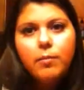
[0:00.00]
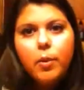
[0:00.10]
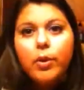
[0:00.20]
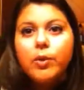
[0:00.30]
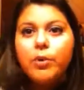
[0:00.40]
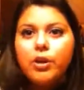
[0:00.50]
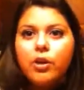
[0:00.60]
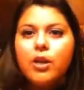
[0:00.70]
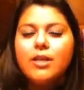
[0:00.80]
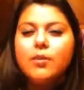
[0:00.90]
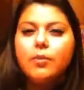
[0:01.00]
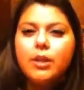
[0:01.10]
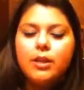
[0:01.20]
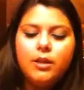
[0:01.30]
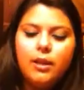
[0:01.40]
But when you put it on, it's a
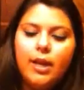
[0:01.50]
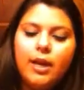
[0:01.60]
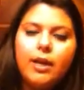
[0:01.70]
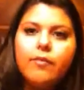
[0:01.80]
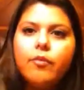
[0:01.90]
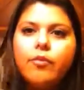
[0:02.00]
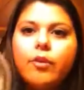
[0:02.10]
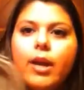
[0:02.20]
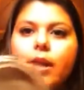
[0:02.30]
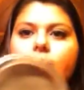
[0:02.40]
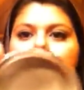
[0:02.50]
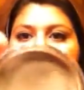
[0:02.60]
really like kind of gray, like it's